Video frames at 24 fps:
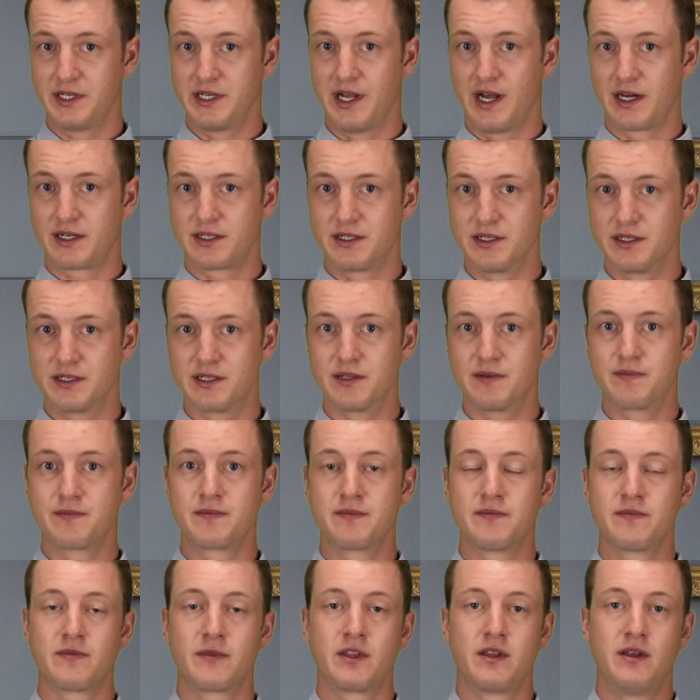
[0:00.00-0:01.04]
taxes.
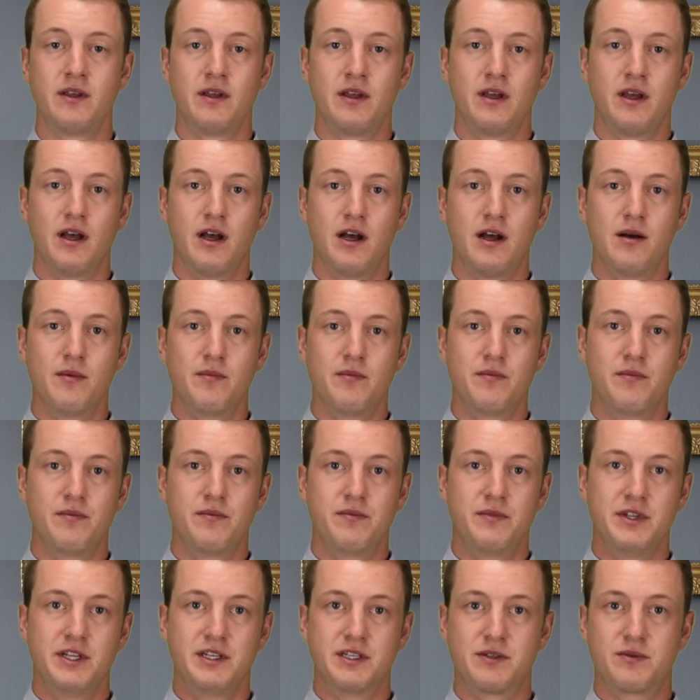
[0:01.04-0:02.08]

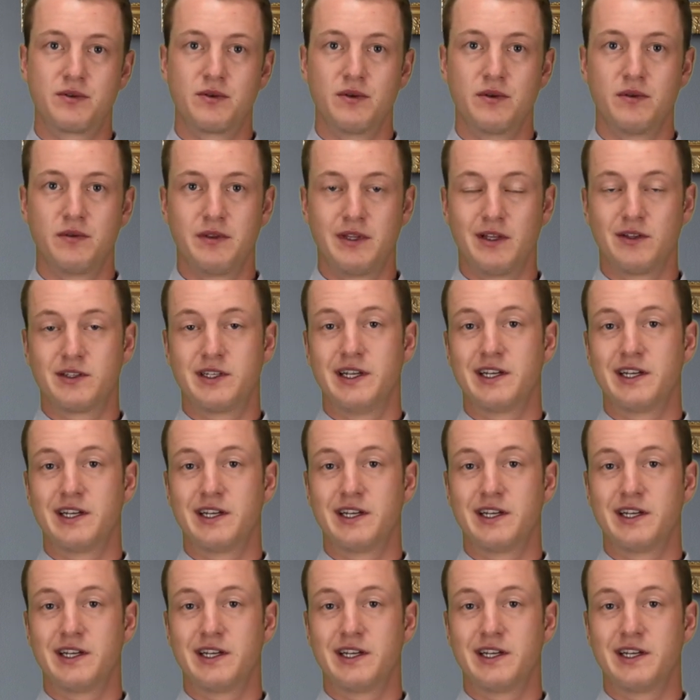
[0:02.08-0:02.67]
They'll